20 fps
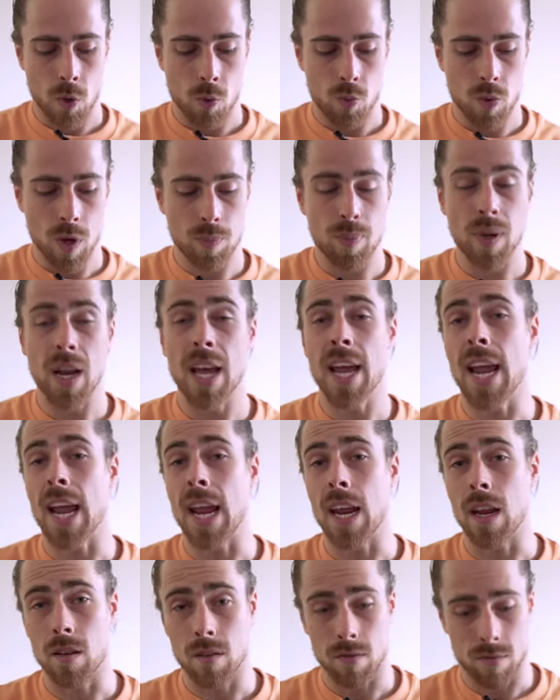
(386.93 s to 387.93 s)
We
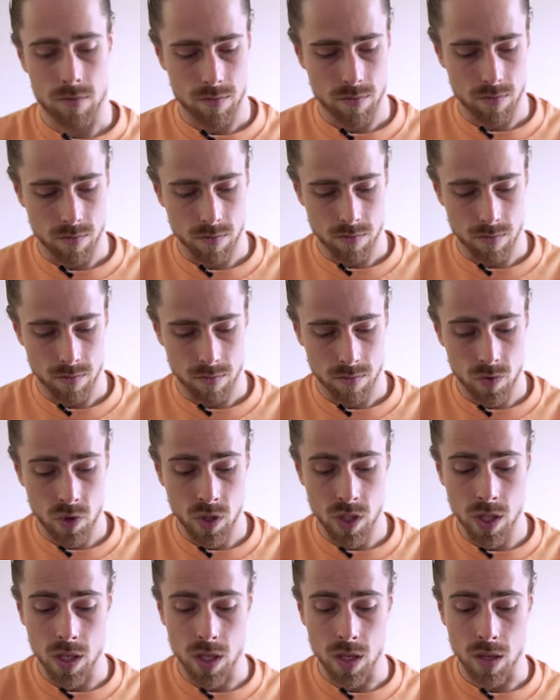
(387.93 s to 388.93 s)
play
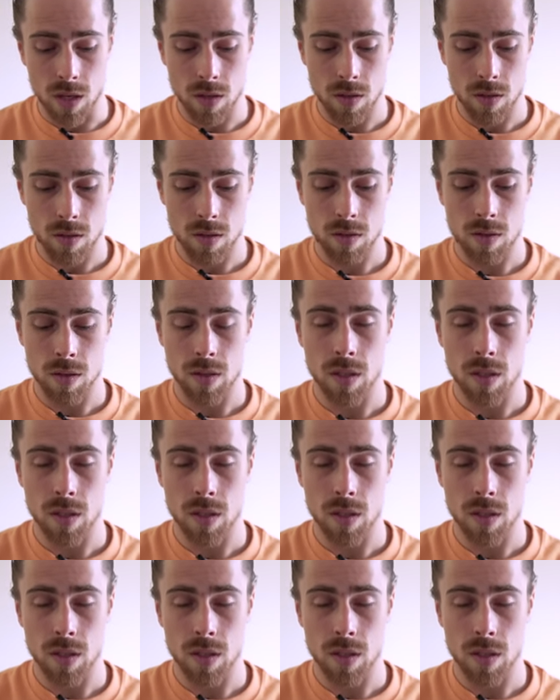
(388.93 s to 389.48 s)
D,